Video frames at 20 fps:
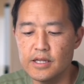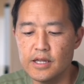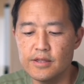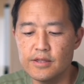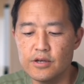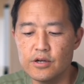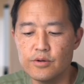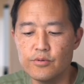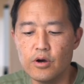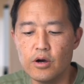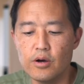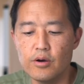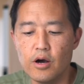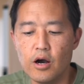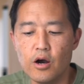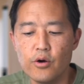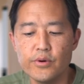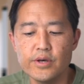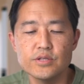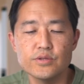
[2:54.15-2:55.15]
and there are
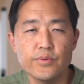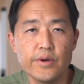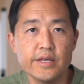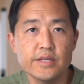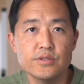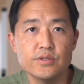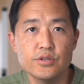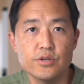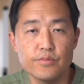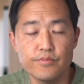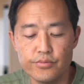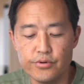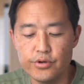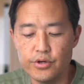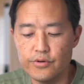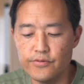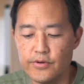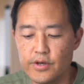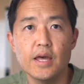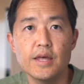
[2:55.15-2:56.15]
always ways to improve.